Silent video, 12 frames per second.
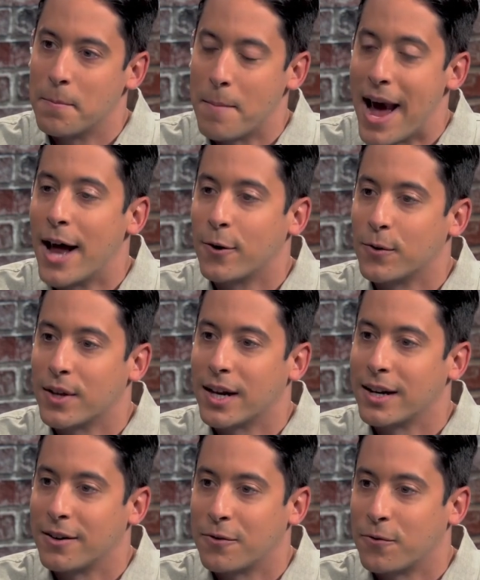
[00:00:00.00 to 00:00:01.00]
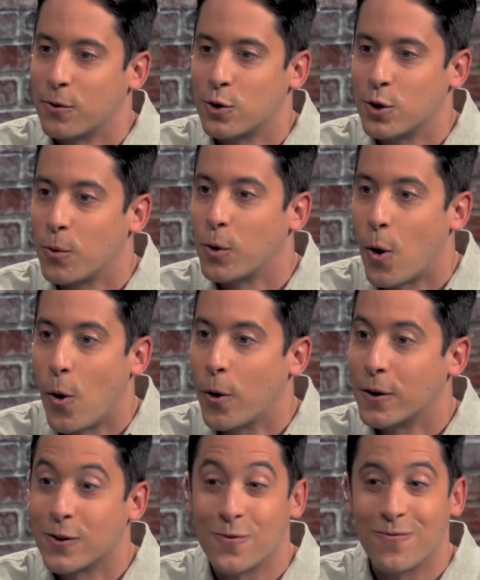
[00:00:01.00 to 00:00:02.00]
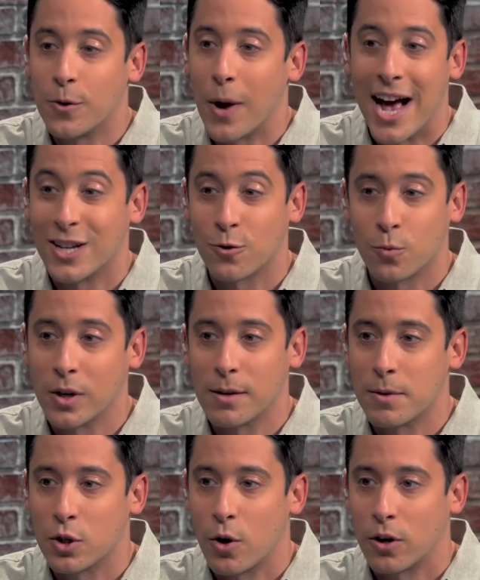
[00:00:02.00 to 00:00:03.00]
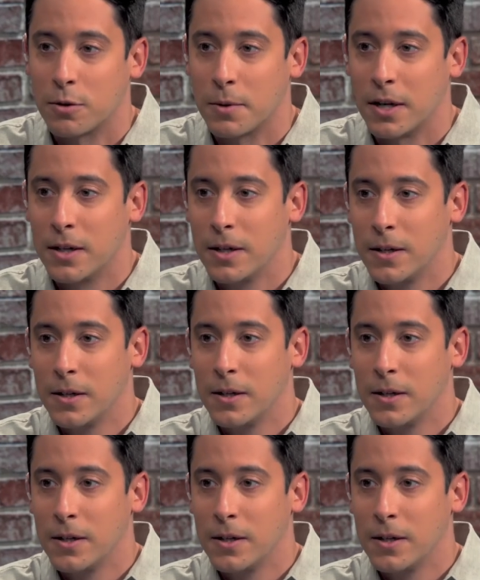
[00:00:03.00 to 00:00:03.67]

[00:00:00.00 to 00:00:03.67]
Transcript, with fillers: matter that uh, for so long hasn't really been talked about?